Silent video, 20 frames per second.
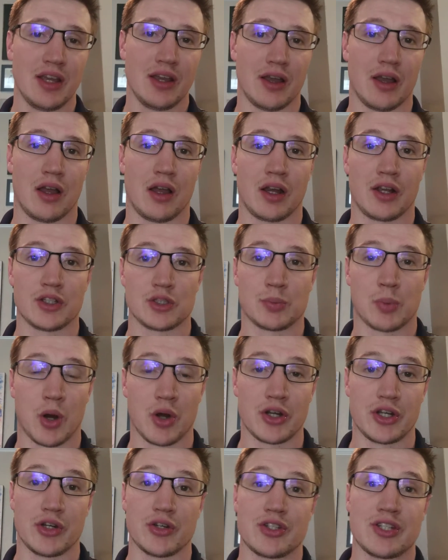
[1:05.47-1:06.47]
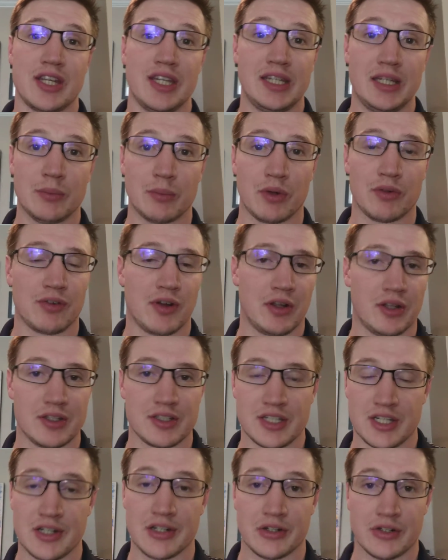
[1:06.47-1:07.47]
Because part of your team are
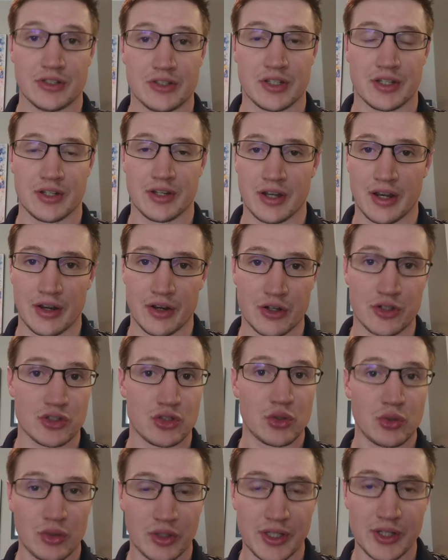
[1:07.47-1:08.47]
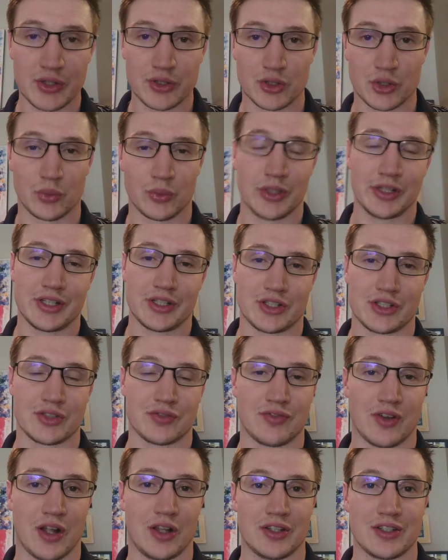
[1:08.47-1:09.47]
volunteers, and our student leaders are really
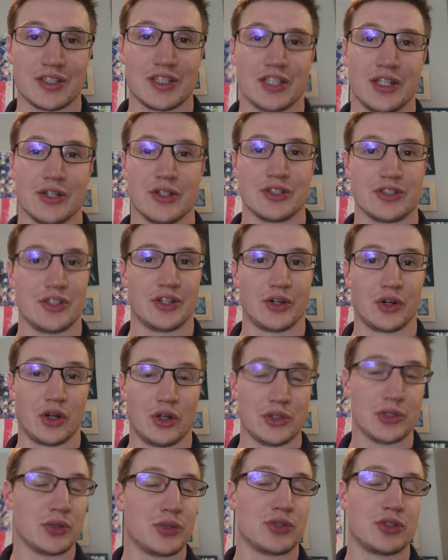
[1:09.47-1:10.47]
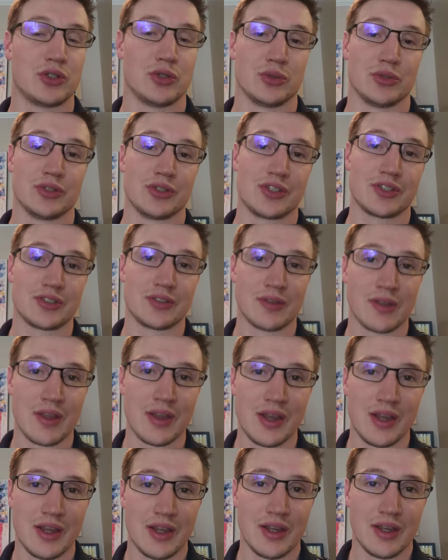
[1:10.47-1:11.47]
just volunteers that are also students.
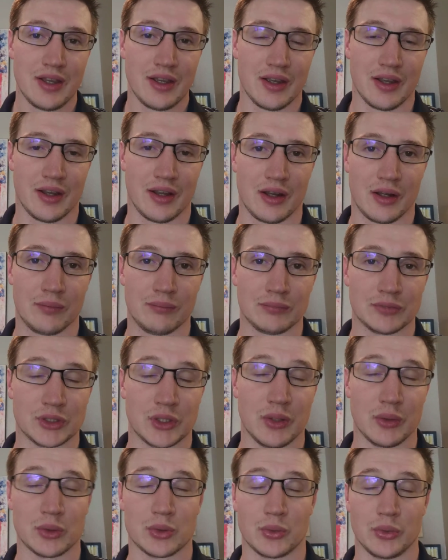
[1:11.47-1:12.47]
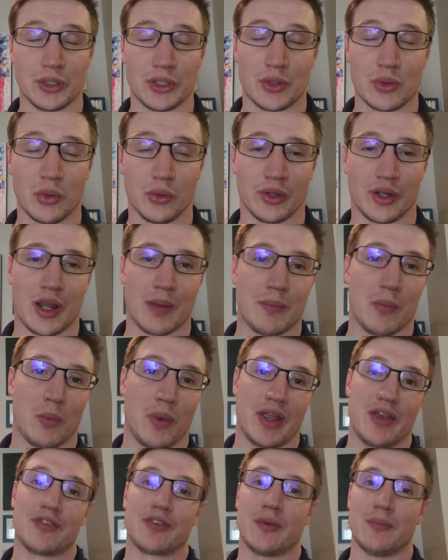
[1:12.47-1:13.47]
So that was really cool to come
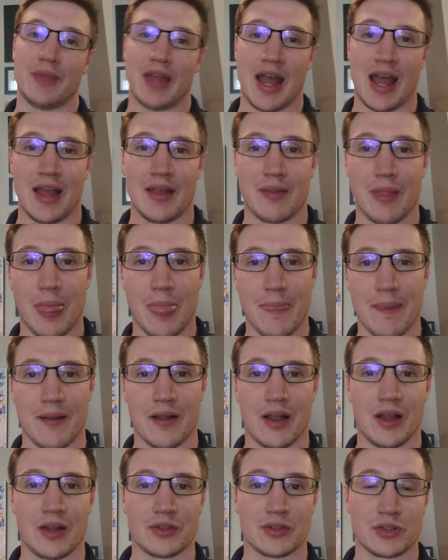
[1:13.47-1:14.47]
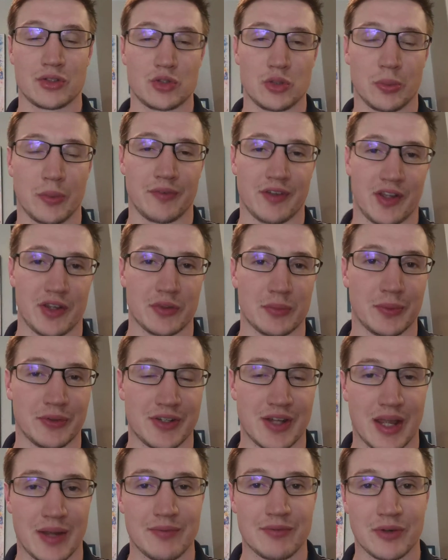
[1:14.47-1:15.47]
away from that. It was a super valuable
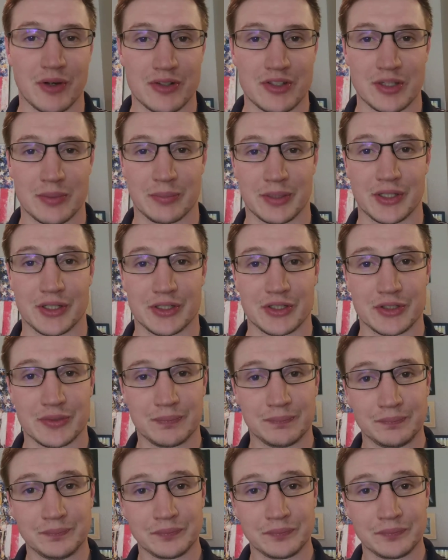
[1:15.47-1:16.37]
time for our team leaders.